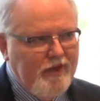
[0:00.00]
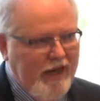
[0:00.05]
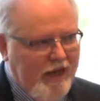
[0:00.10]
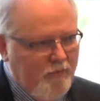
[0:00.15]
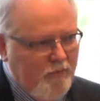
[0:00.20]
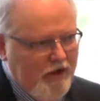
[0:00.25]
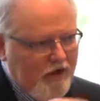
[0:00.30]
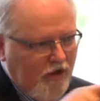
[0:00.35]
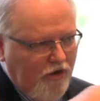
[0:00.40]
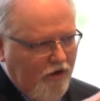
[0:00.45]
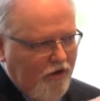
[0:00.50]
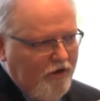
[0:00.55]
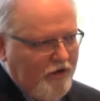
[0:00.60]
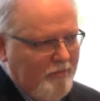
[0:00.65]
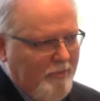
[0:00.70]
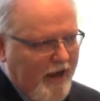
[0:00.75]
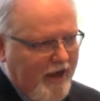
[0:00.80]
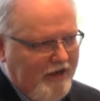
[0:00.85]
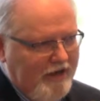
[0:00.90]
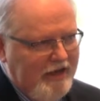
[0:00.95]
And we
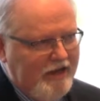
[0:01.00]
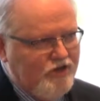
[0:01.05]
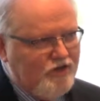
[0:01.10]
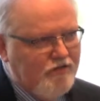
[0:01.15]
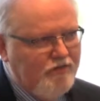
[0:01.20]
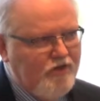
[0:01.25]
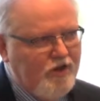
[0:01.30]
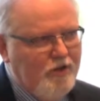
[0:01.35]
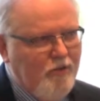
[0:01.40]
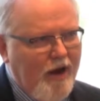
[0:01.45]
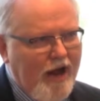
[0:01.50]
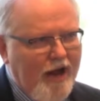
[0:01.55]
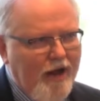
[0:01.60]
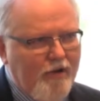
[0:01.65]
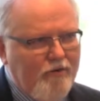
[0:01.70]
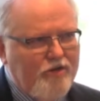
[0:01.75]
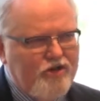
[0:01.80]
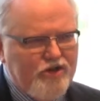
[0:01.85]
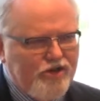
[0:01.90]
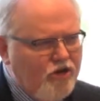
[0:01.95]
learned about each of you
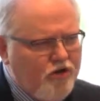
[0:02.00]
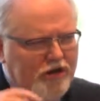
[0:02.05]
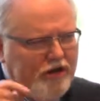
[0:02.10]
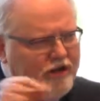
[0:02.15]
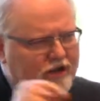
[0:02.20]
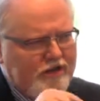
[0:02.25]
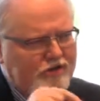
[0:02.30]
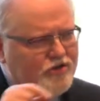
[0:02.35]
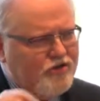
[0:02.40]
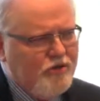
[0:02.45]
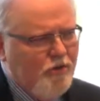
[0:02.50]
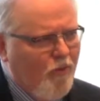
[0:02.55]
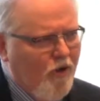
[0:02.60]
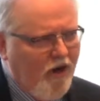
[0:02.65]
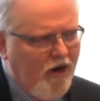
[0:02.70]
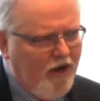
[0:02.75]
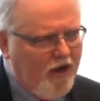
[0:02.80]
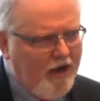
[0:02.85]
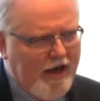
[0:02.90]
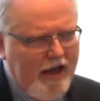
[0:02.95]
how curious you
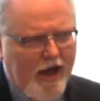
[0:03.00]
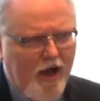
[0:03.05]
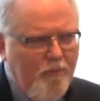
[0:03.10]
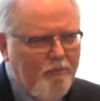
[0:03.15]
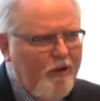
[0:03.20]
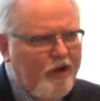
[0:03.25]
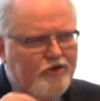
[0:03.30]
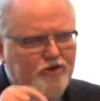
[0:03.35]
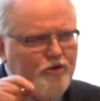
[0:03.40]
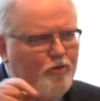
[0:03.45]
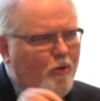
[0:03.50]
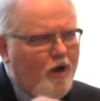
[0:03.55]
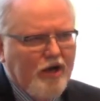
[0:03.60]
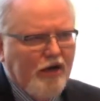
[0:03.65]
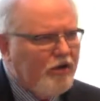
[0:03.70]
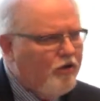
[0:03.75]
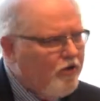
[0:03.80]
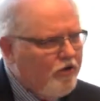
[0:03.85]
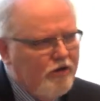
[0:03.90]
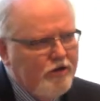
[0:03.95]
are and how much you want
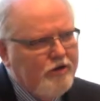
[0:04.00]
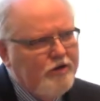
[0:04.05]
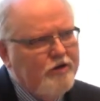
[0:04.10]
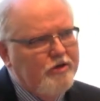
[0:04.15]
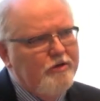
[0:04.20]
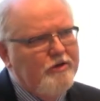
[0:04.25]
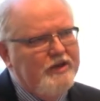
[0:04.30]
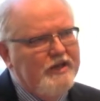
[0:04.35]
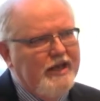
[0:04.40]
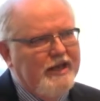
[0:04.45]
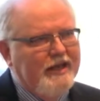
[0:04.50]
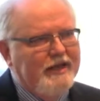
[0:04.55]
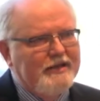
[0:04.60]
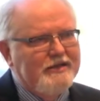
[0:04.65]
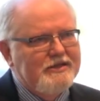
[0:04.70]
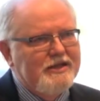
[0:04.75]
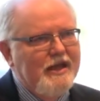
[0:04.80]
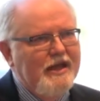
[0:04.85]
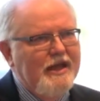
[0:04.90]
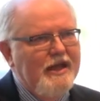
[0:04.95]
to learn new
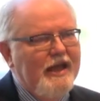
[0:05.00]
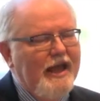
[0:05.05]
things.